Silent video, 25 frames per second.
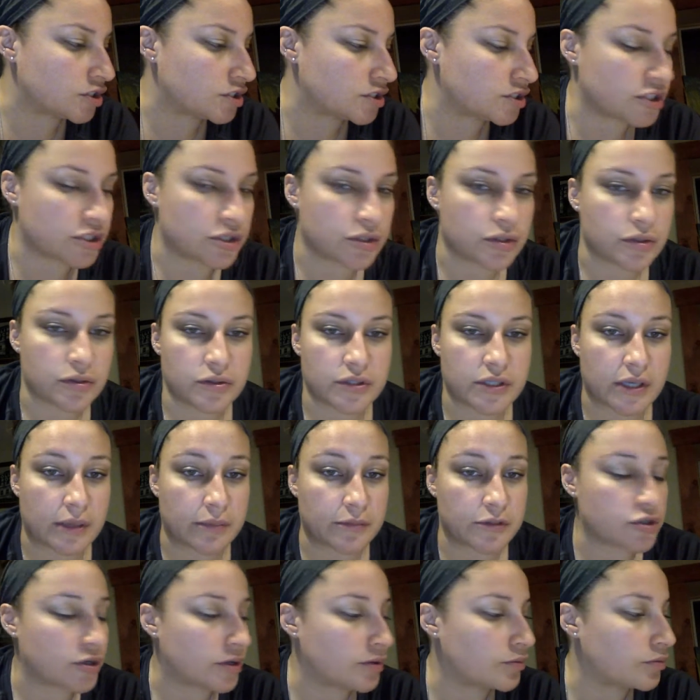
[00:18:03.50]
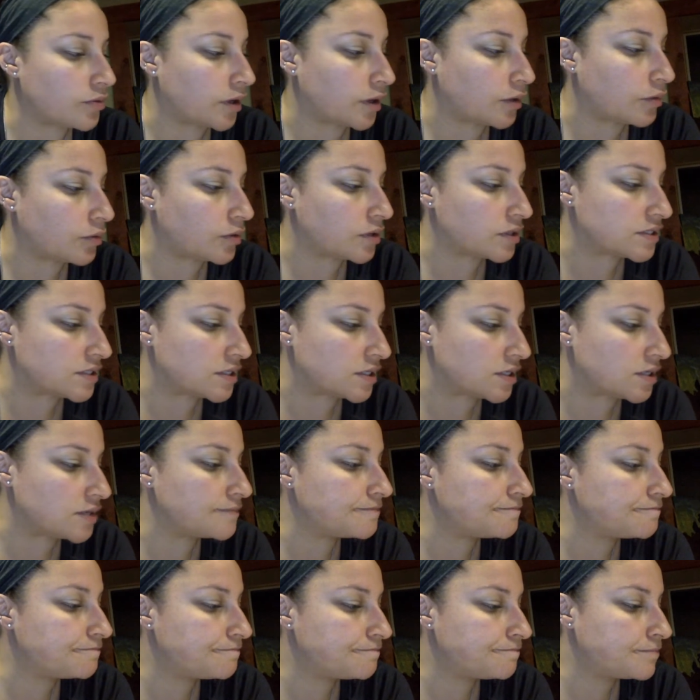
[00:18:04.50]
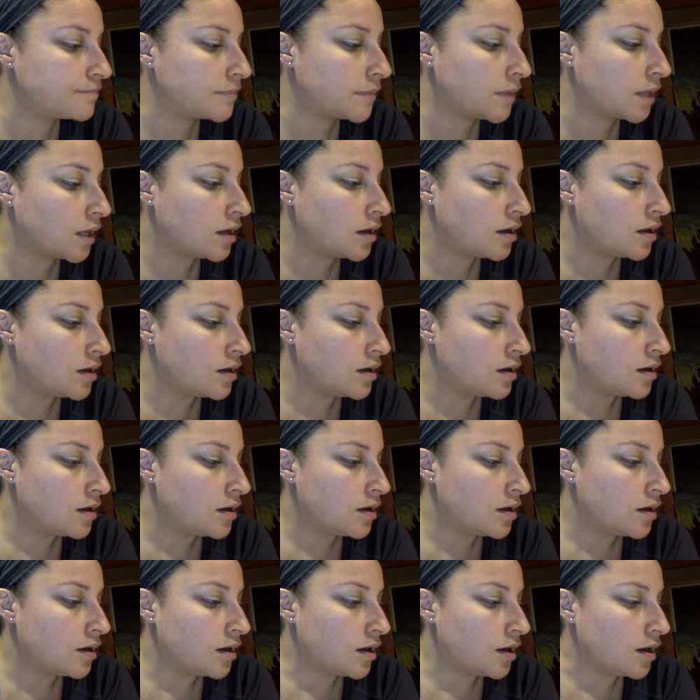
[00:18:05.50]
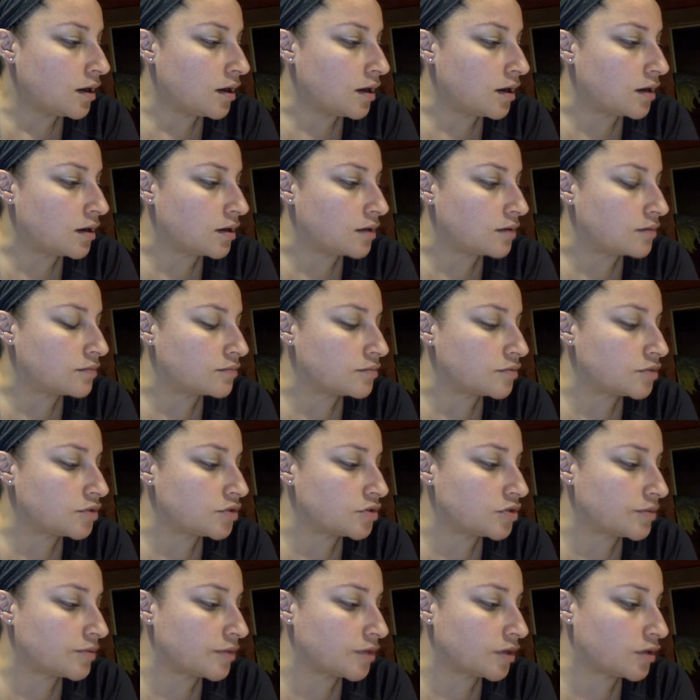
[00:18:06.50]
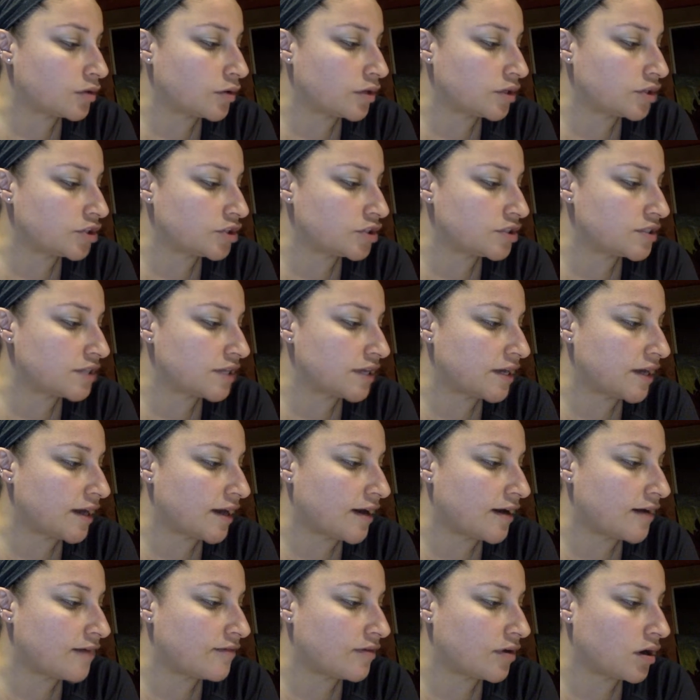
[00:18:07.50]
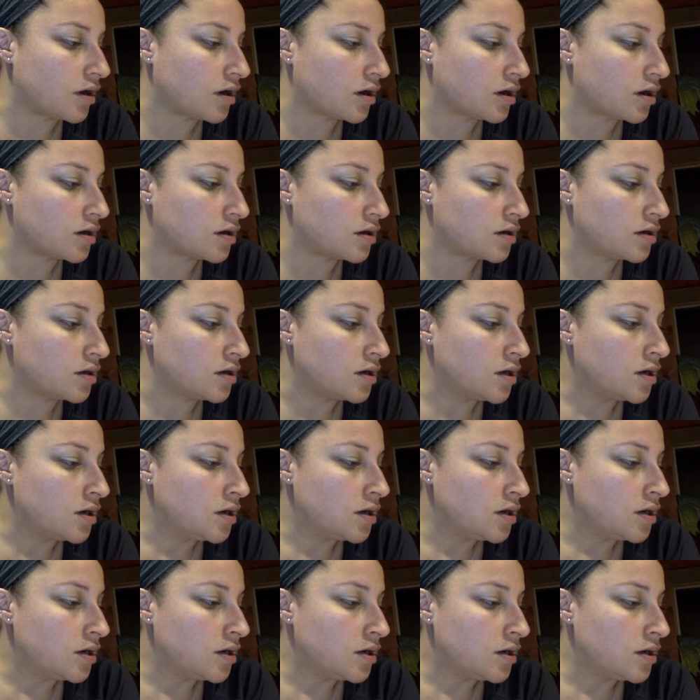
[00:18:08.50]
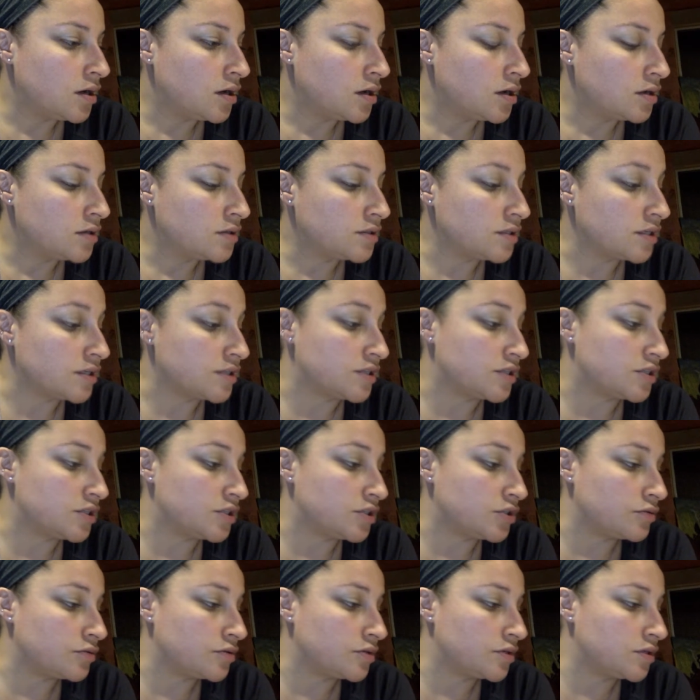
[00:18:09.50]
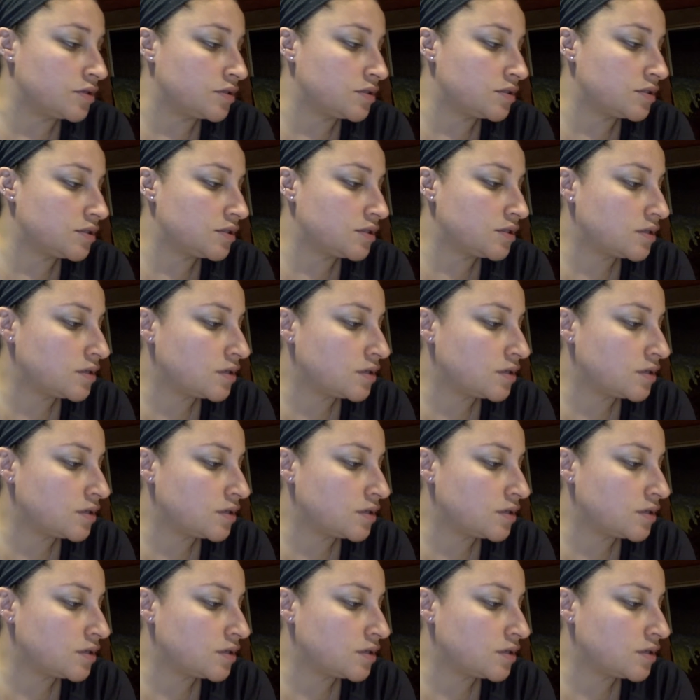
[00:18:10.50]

to demonstrate what I want to see. So some of the questions they have are, does the student